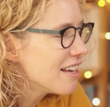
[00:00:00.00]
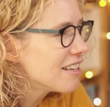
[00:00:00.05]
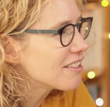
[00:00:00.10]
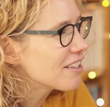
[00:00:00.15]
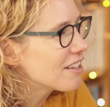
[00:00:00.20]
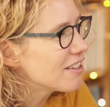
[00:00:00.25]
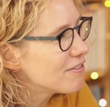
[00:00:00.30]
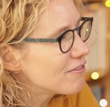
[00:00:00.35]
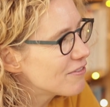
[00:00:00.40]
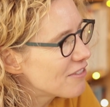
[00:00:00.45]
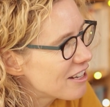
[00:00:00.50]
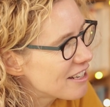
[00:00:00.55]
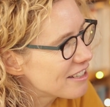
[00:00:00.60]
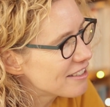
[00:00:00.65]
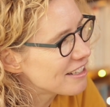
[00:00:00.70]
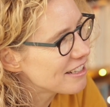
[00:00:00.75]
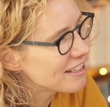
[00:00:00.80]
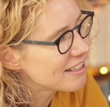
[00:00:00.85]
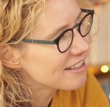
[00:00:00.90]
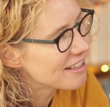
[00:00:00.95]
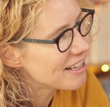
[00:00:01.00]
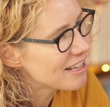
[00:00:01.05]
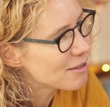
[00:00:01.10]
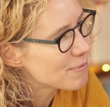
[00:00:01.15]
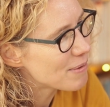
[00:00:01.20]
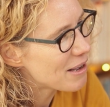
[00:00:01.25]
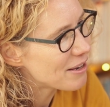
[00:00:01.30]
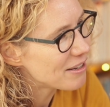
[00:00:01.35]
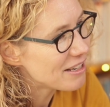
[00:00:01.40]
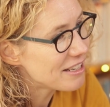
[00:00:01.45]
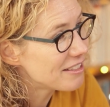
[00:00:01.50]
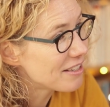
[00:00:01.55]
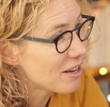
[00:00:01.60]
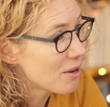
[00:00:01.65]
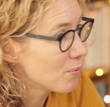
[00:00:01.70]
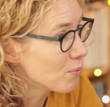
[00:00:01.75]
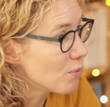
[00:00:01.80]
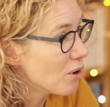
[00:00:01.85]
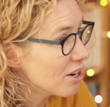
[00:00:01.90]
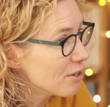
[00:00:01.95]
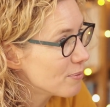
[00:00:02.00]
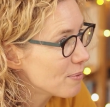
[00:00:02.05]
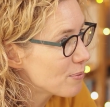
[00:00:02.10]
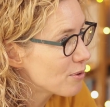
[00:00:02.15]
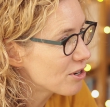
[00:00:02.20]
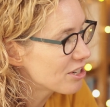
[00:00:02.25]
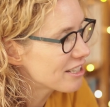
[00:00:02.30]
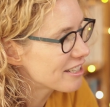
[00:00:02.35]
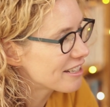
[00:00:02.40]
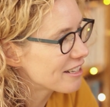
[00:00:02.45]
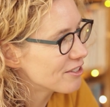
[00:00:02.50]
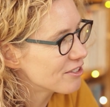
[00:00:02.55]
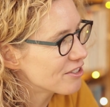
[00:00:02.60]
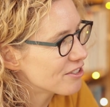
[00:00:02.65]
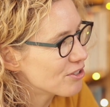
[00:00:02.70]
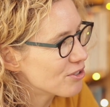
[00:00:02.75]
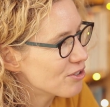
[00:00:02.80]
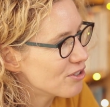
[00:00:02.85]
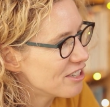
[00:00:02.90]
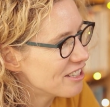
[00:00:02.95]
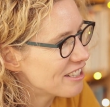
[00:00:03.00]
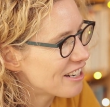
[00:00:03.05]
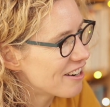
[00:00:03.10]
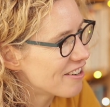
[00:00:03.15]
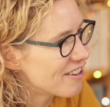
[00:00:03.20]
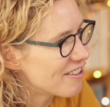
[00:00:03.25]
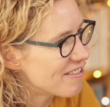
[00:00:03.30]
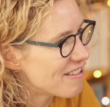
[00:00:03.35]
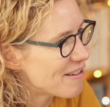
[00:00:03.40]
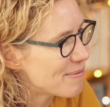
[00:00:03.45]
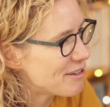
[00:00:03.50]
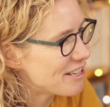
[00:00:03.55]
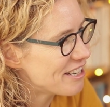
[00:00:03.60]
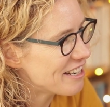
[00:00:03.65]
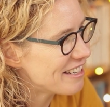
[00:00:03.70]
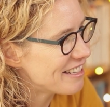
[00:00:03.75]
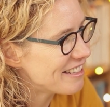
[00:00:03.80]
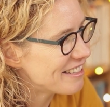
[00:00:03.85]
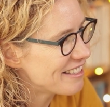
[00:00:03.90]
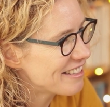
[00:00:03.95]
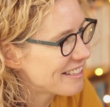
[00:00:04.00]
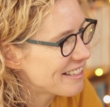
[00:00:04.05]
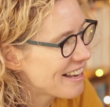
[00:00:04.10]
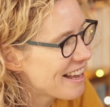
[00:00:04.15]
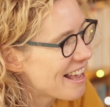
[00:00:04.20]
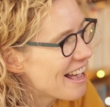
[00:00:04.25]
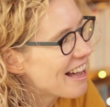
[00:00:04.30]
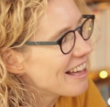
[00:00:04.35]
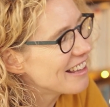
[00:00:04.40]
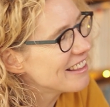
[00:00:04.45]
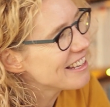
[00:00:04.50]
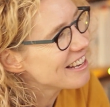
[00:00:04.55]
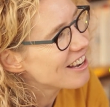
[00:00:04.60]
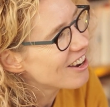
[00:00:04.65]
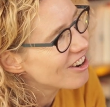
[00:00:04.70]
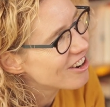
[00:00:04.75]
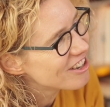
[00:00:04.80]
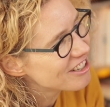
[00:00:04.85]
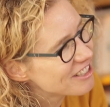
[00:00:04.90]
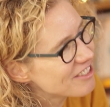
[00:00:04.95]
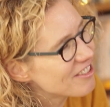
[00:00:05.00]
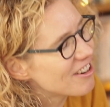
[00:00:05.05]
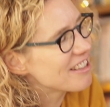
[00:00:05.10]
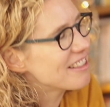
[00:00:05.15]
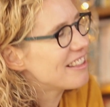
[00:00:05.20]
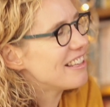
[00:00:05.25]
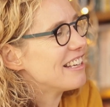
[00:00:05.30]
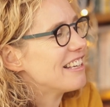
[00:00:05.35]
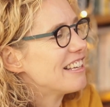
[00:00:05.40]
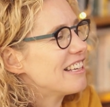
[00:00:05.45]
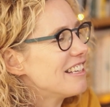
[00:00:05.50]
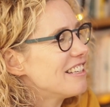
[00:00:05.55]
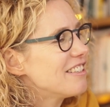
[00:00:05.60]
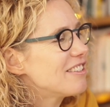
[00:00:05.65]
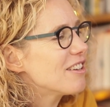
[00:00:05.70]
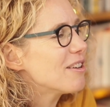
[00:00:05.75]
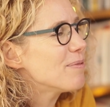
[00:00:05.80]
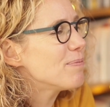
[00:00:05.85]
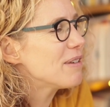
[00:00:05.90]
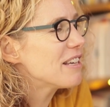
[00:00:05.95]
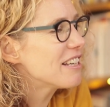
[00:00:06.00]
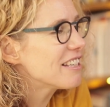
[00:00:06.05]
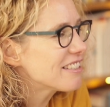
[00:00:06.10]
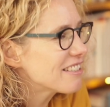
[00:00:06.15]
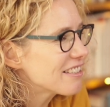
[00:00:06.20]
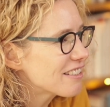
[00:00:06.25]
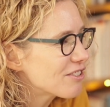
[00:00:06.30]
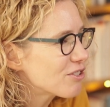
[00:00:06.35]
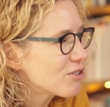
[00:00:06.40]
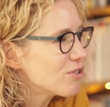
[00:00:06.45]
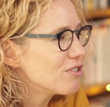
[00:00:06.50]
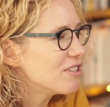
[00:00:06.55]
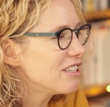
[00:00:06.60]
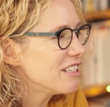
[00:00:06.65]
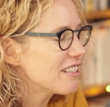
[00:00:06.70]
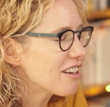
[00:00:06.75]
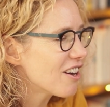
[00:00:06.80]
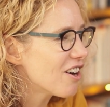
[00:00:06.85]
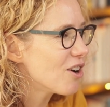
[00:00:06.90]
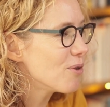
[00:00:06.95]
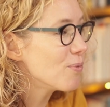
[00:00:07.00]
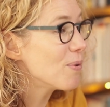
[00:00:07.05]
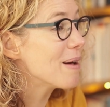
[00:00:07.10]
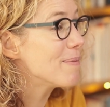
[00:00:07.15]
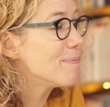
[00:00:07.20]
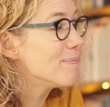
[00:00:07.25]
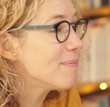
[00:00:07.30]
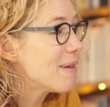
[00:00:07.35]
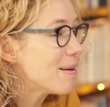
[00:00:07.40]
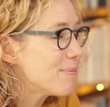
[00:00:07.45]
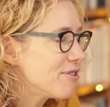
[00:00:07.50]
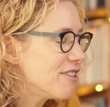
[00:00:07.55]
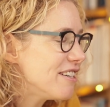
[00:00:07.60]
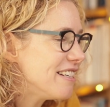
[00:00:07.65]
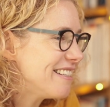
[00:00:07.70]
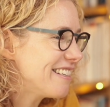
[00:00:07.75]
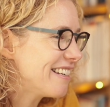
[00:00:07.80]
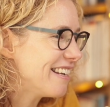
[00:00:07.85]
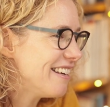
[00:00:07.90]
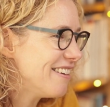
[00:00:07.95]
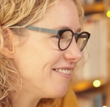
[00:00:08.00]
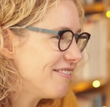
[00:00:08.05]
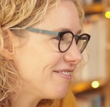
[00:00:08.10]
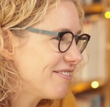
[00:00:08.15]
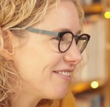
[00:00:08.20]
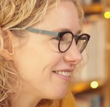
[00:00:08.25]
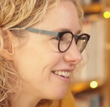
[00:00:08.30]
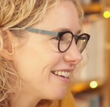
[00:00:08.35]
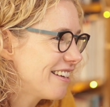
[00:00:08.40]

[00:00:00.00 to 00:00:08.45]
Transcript: So the first thing to think about is, why do we want to tell stories on our images? And the answer, I think, is because stories are where memories live.